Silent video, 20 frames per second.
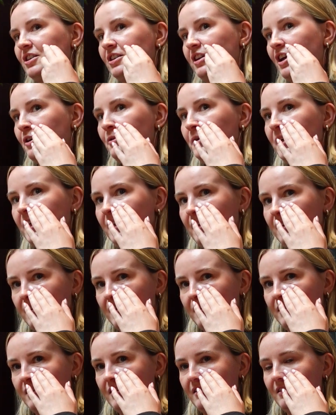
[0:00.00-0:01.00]

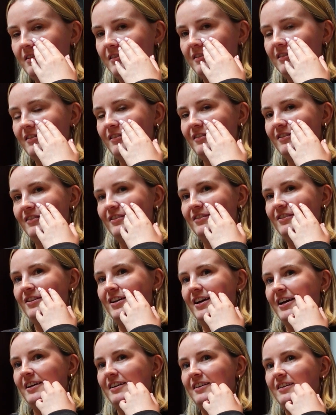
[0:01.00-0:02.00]
Chloe,
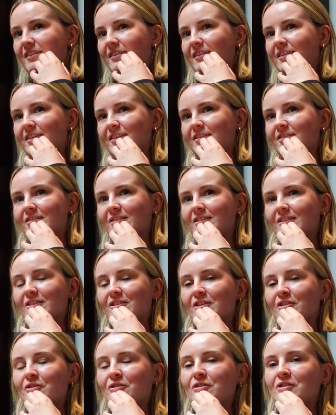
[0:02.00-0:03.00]
like,
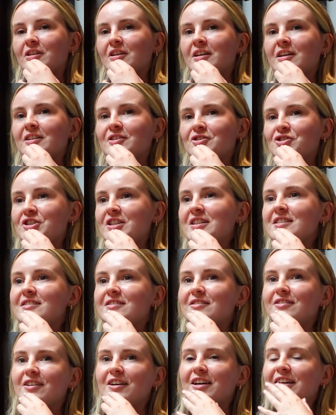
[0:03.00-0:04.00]
I
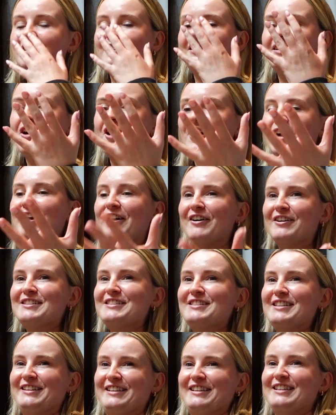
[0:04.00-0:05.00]

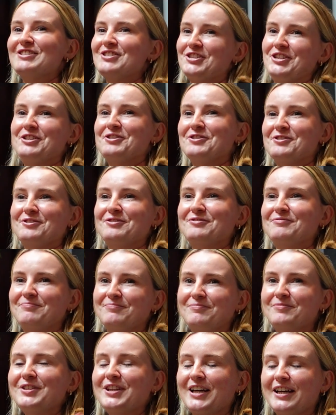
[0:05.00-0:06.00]
honestly think she could,
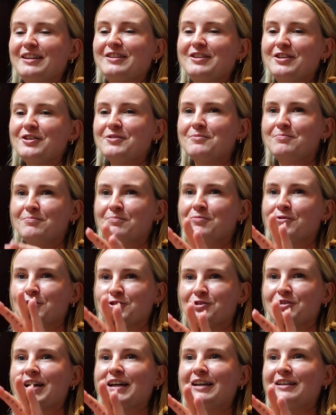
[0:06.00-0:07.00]
like, the
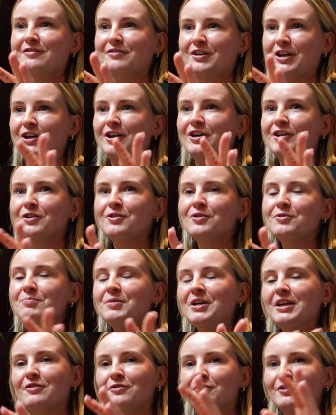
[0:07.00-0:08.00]
portrayal of her could
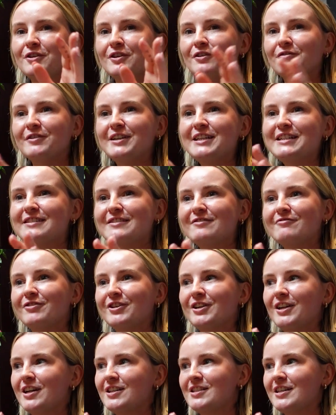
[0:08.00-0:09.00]
be another reason
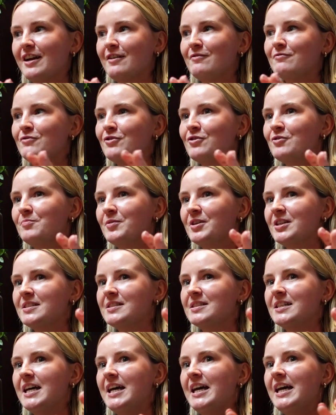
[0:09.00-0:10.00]
for their downfall,
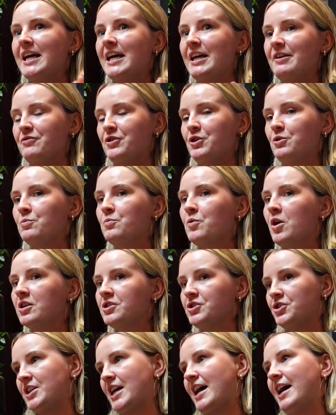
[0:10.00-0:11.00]
because if you
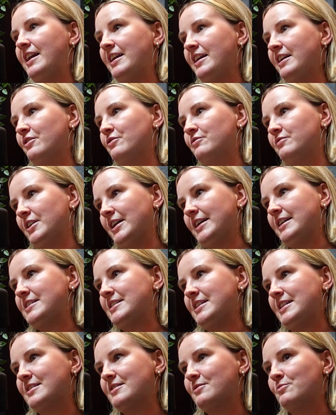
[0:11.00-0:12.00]
watched any of like
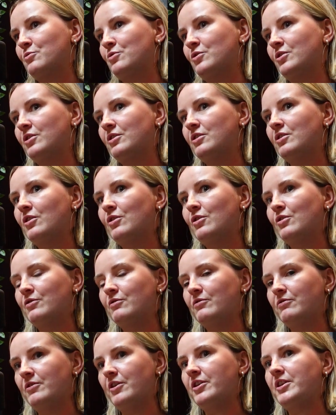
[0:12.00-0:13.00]
season 1
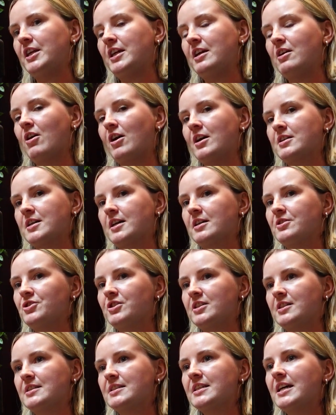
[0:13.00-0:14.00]
of the
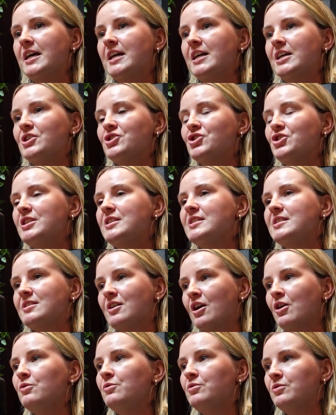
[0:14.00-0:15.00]
Kardashians, she's
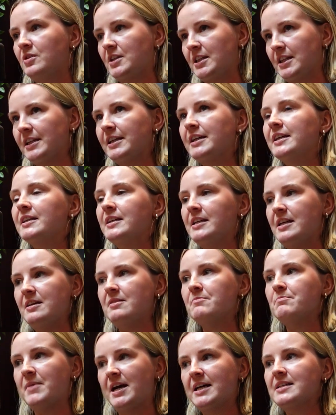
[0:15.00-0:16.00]
so
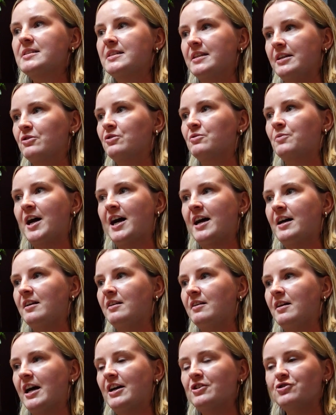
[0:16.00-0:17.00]
clearly mentally
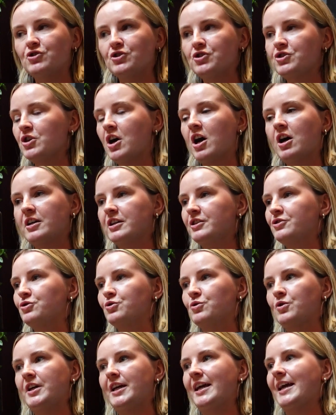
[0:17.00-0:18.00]
unwell and just not
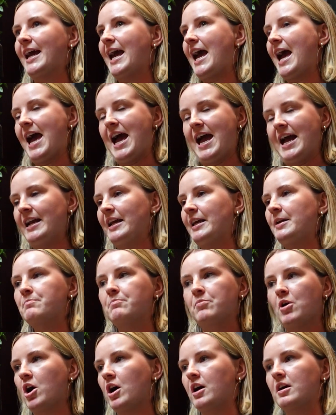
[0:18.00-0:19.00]
enjoying any
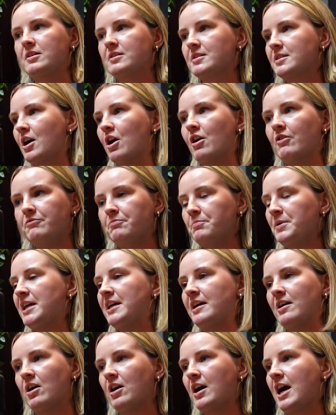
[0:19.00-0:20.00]
part of
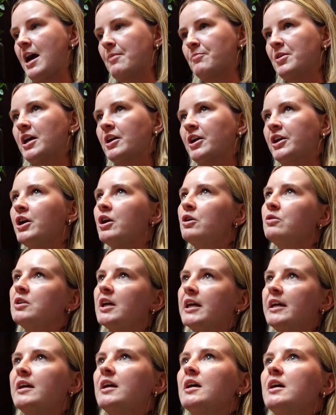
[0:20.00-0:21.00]
being on camera. And I know
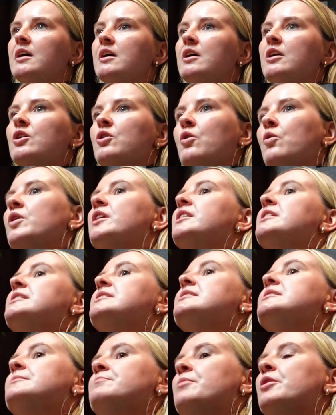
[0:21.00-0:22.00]
like
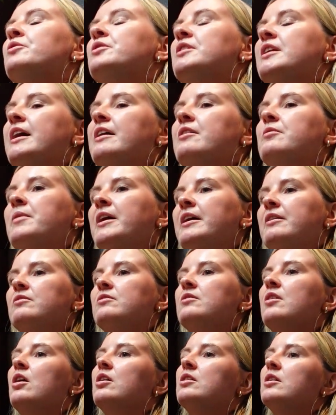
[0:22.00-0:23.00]
Courtney's spoken out about
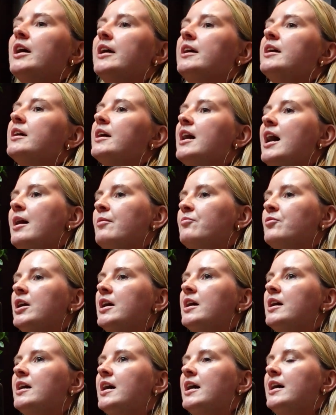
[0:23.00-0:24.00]
not liking
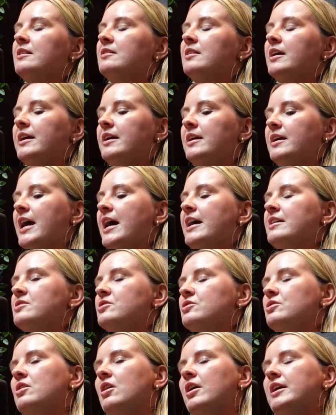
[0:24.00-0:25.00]
camera, and like
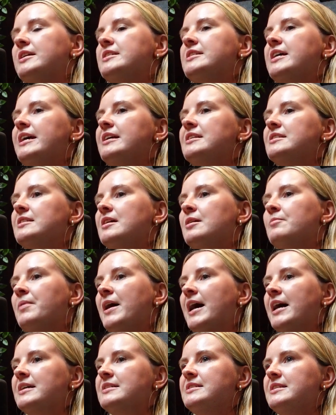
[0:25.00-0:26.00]
Kendall kind of takes a
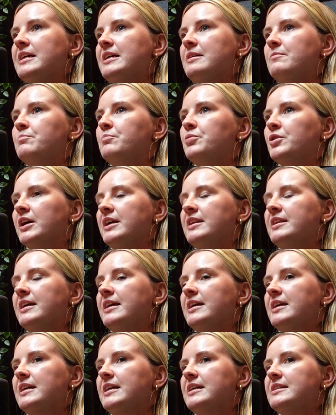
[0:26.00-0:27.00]
back seat, but I
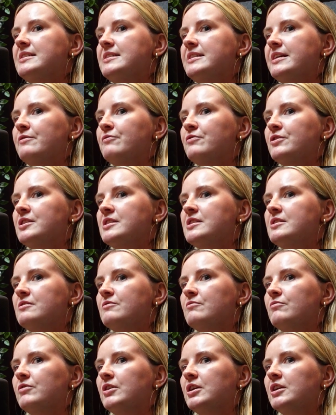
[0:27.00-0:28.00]
think it's
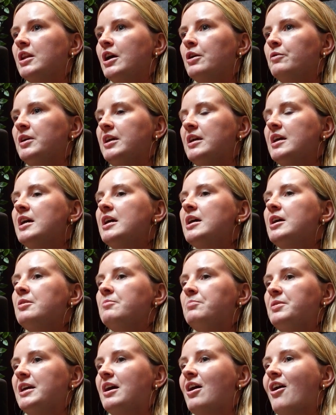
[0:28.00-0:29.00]
different for Chloe
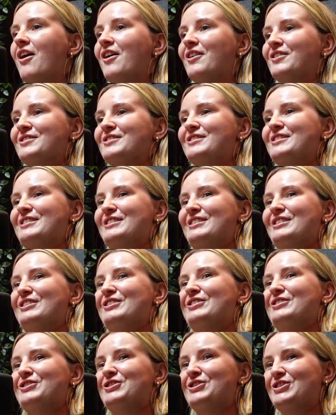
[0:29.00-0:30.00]
because
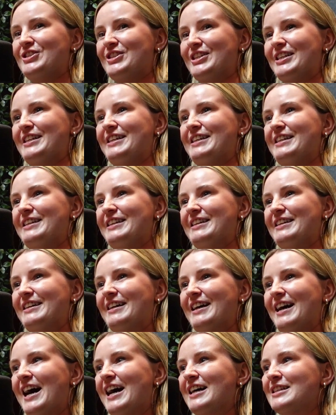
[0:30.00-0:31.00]
she
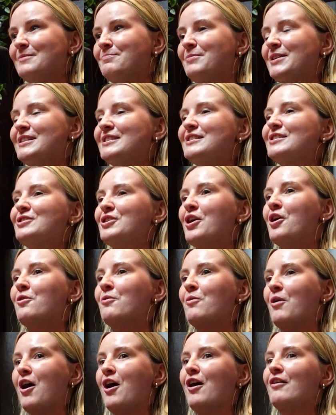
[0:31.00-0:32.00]
has been
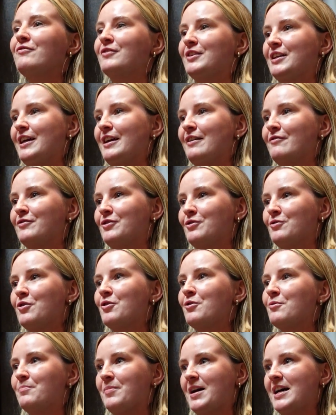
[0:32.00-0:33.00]
so often given
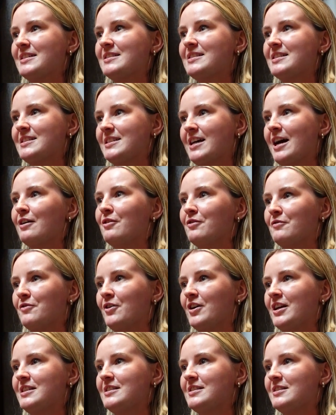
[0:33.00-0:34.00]
up as the
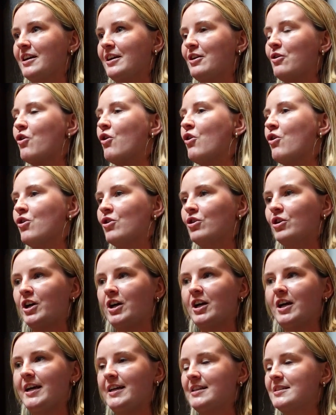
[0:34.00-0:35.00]
sacrifice. Like all
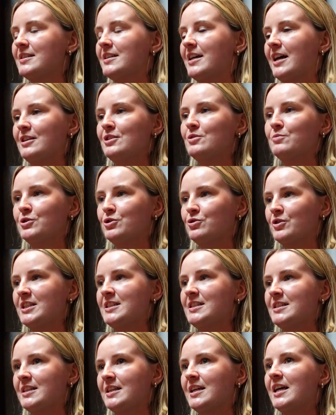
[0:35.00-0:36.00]
her ins and outs with
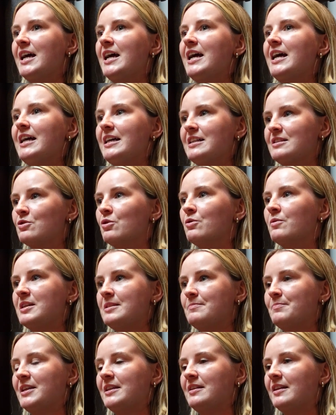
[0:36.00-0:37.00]
Tristan, it's
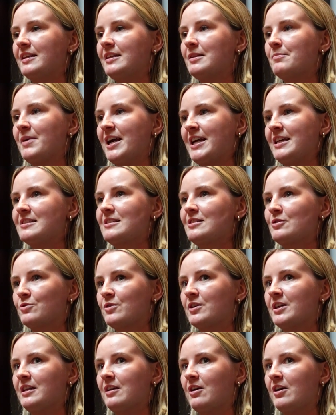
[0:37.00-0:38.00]
always been like the main
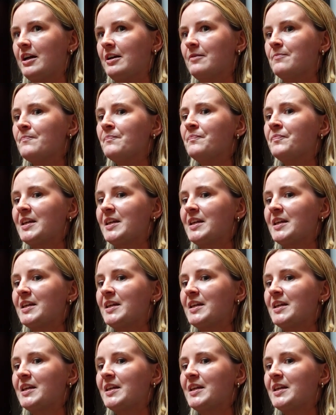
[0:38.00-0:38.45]
storyline.